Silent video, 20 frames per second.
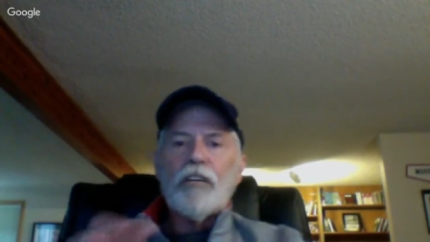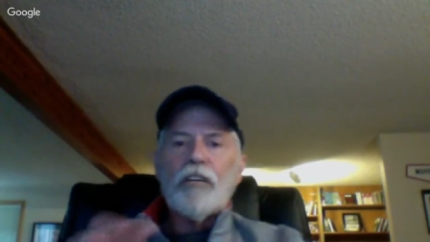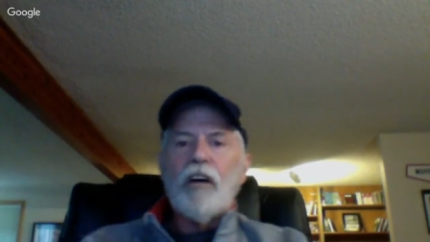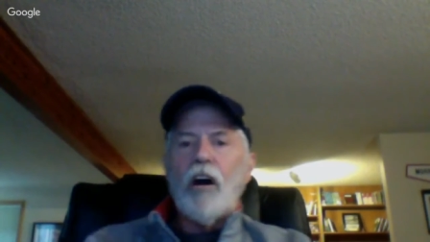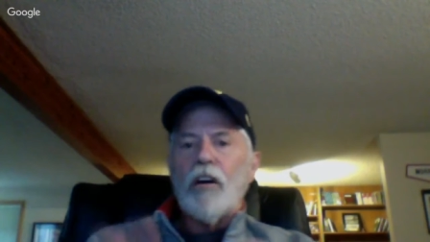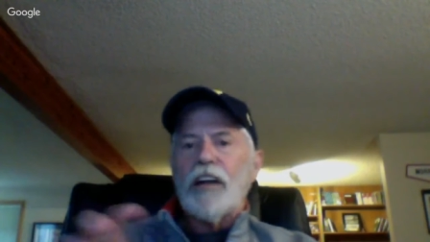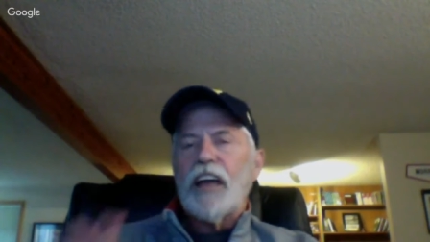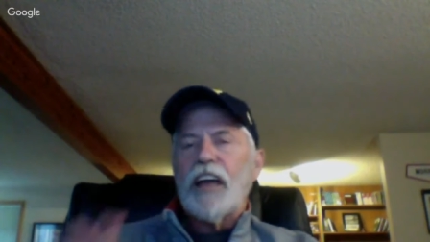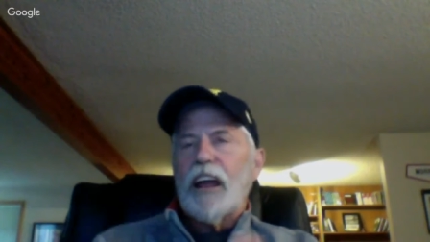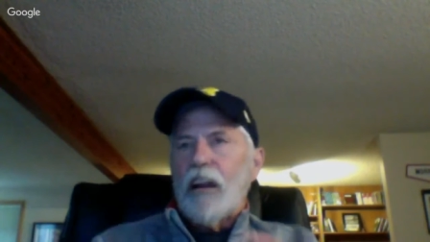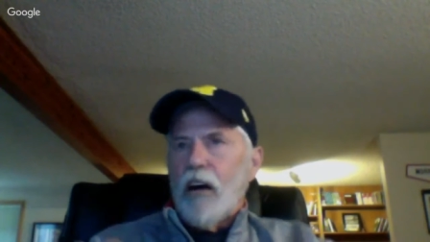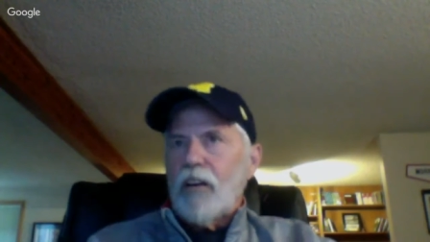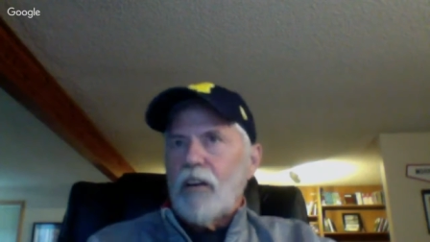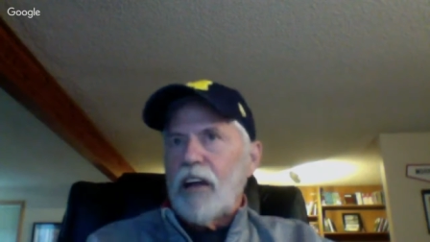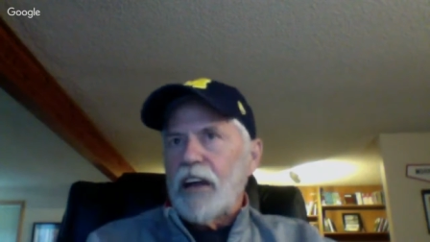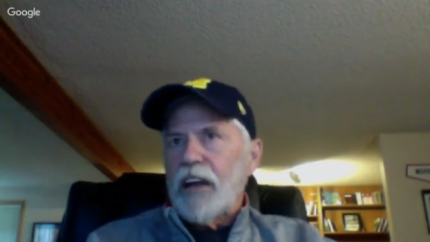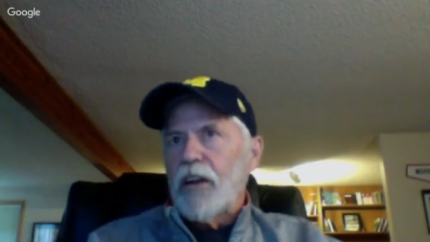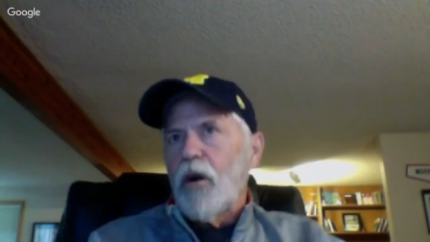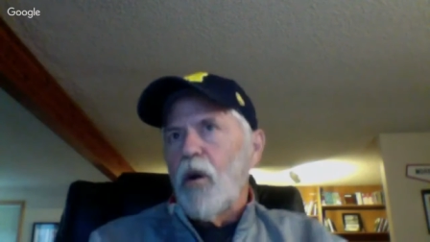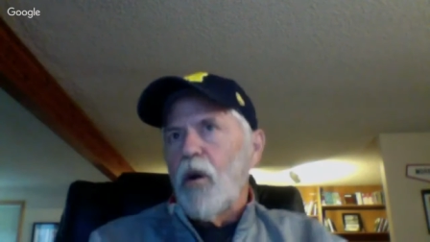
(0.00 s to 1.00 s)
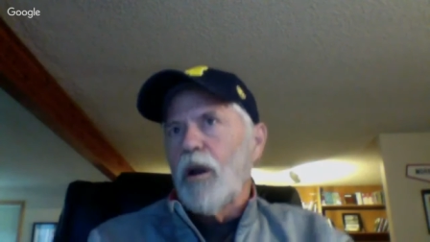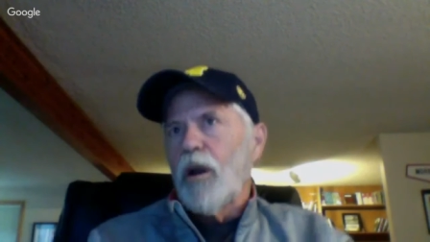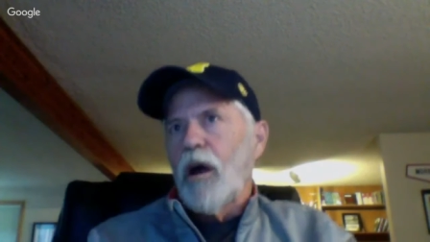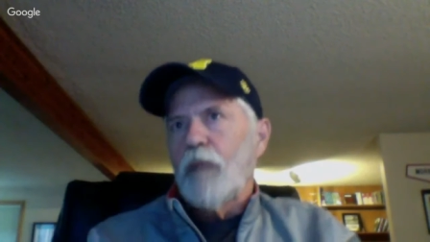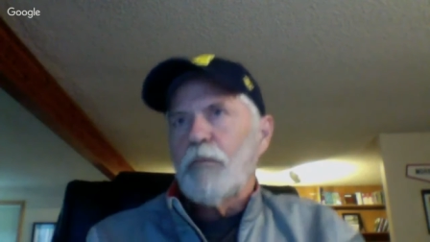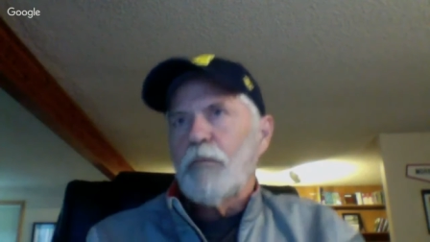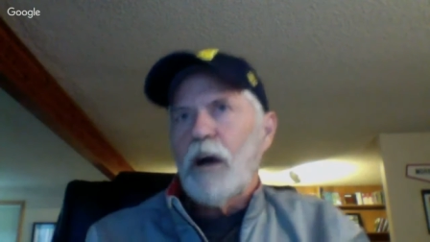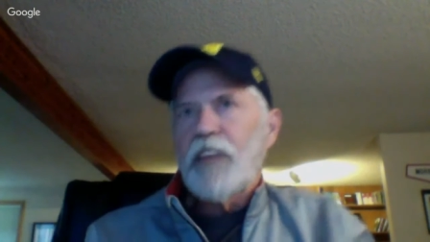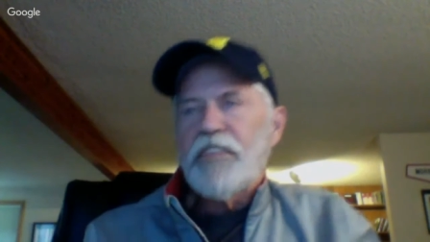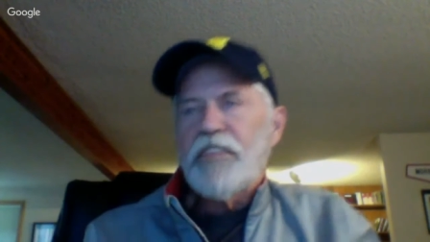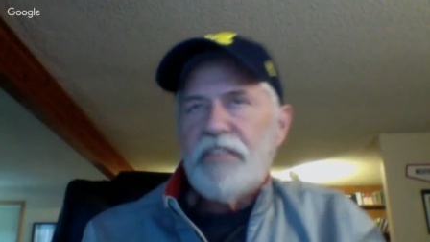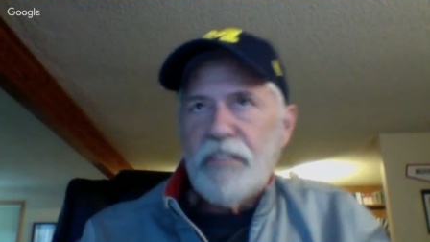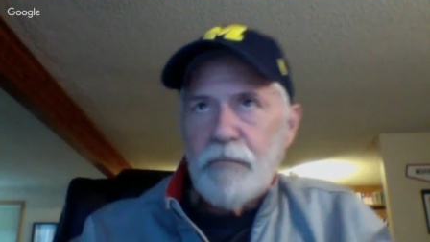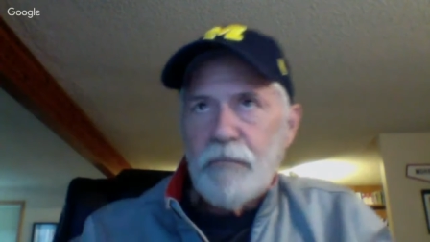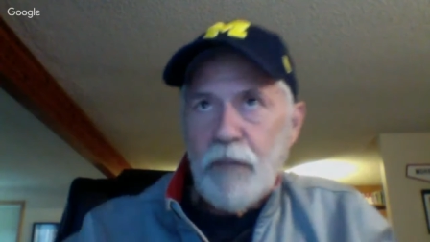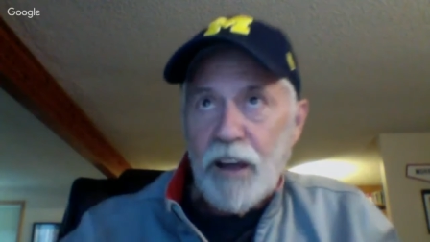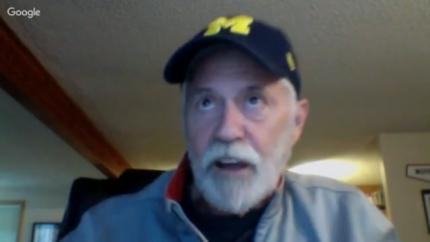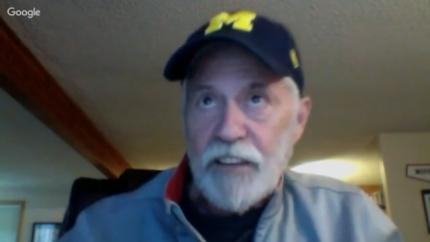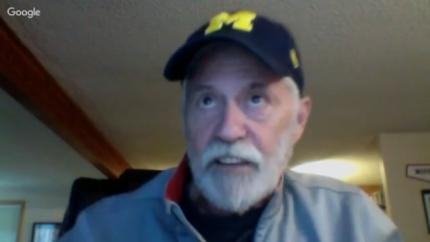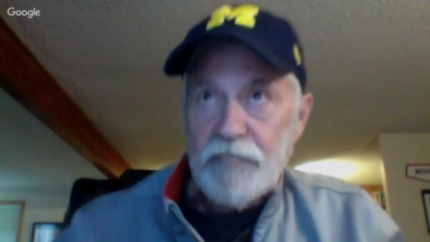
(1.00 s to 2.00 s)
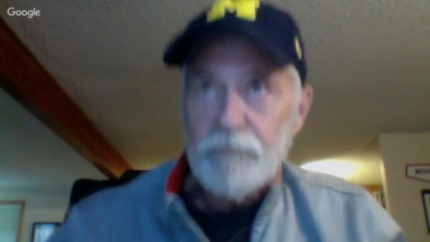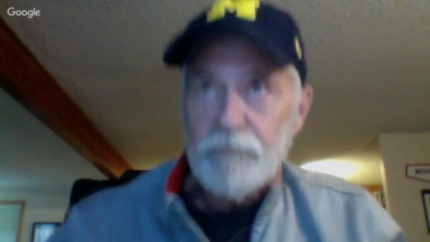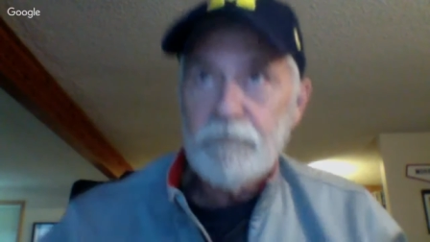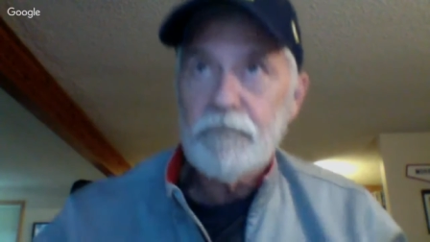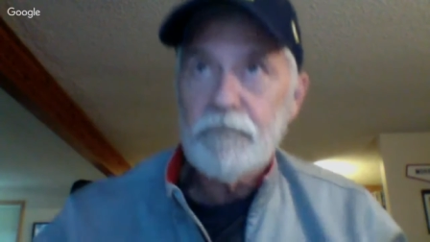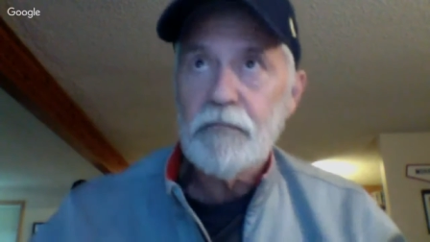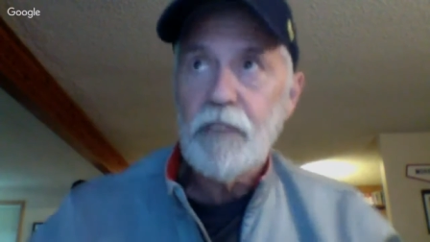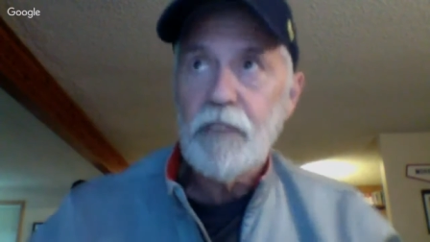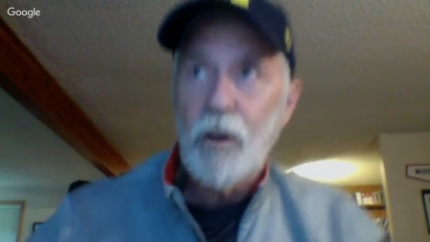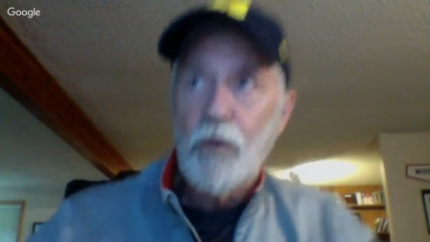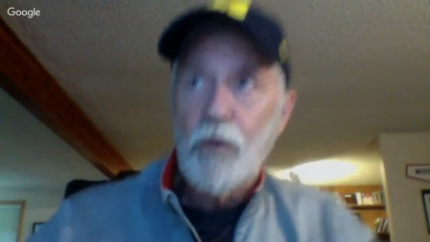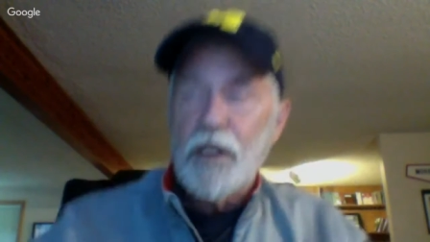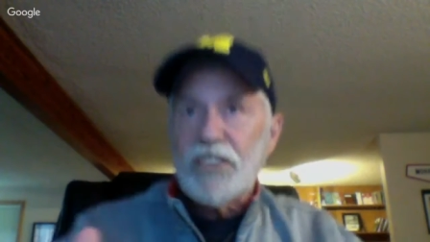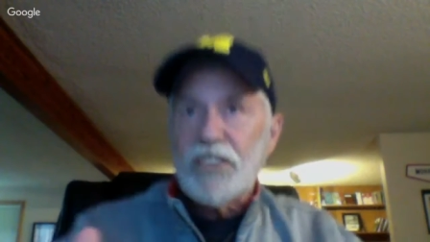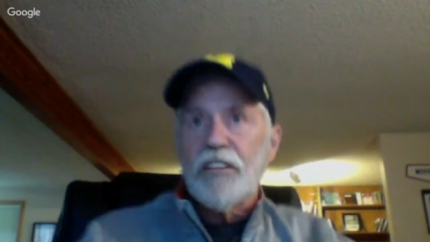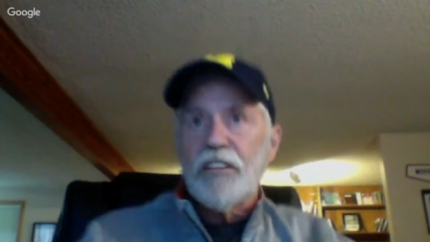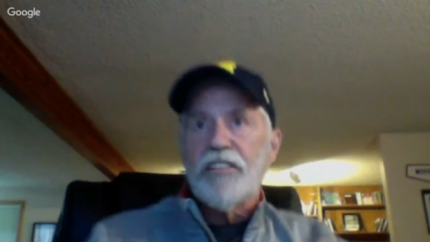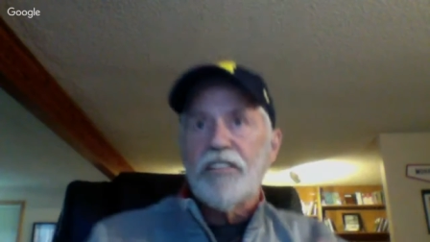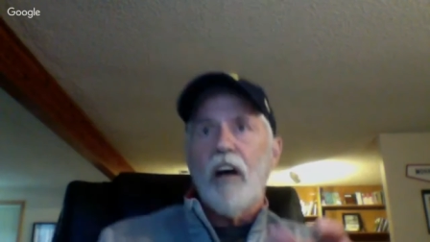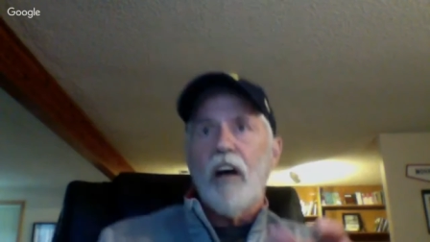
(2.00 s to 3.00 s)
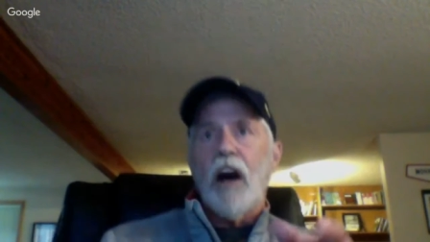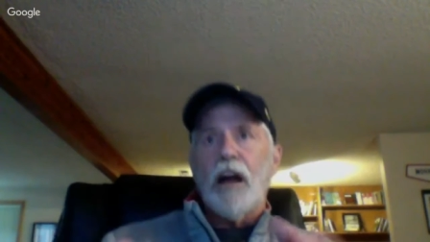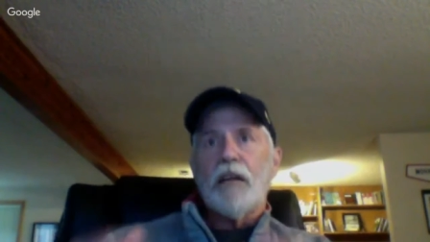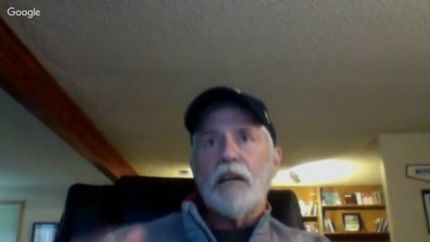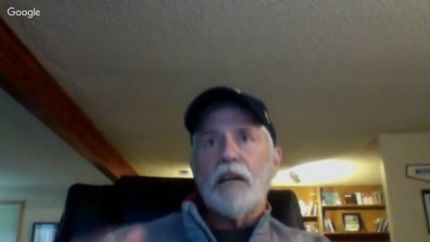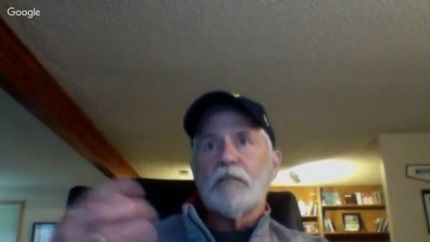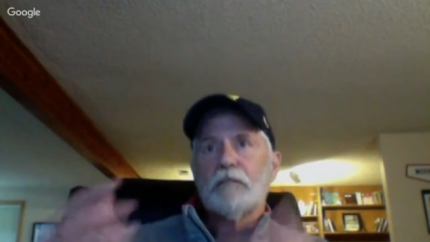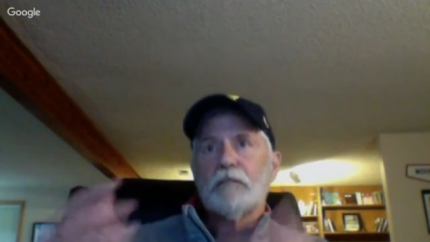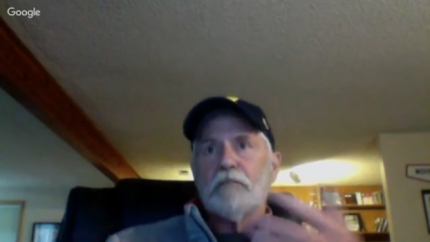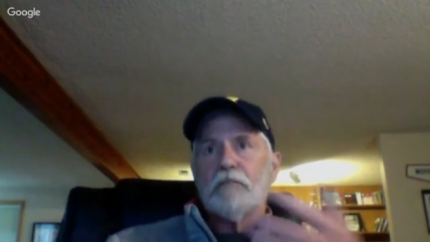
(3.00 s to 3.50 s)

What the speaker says: get going on my original thought